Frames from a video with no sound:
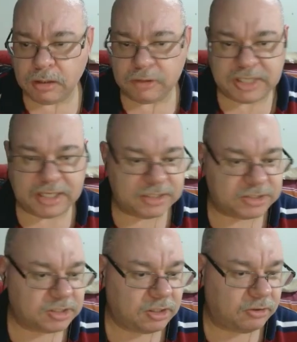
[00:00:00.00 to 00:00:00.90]
Okay,
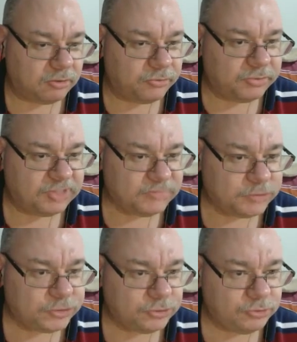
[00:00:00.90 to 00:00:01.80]
so level
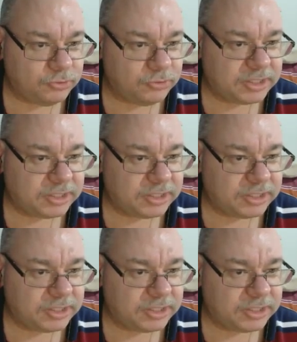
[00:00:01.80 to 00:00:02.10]
2